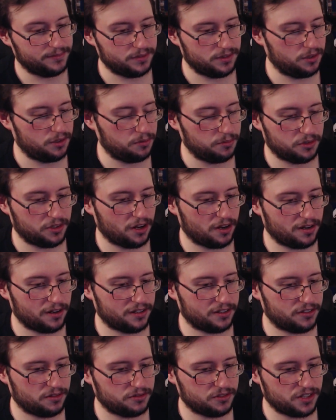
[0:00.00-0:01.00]
Doom started
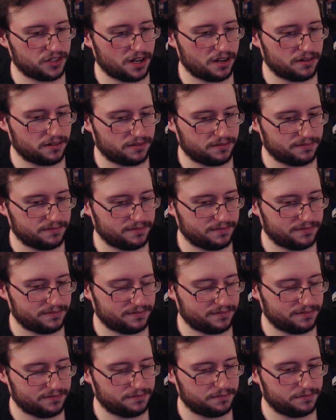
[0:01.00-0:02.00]
his own genre.
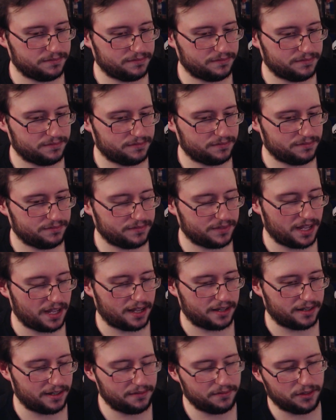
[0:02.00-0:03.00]

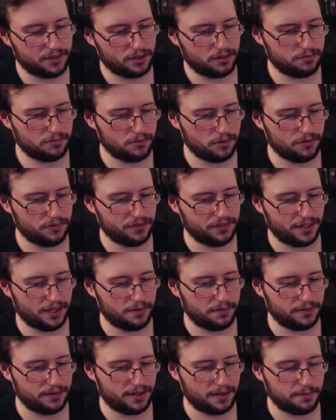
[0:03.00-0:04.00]
Kind of, even though
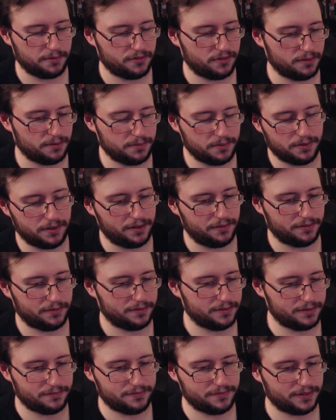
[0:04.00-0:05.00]
Wolfenstein was out before, but whatever.
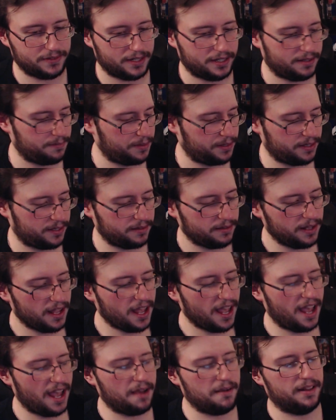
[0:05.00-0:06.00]
We're freaking done.
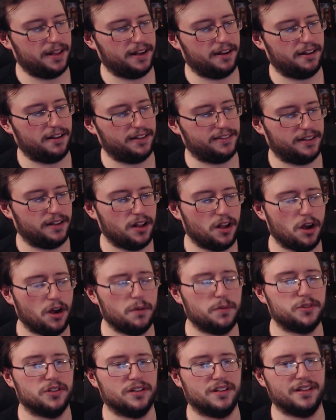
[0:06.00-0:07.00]
Anyway, there you go, that's it. Hope
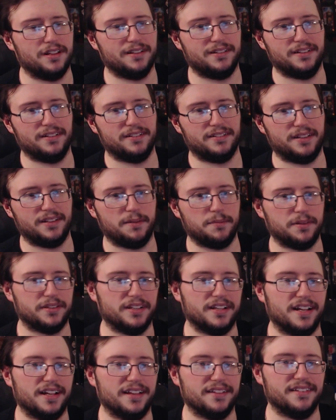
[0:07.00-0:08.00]
you enjoyed the next time. I'll
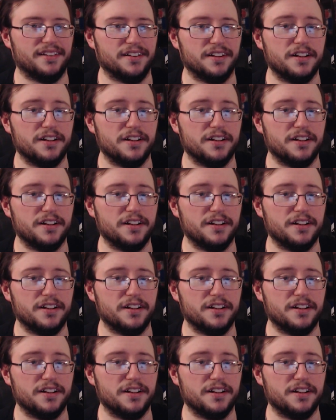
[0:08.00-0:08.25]
see you guys later.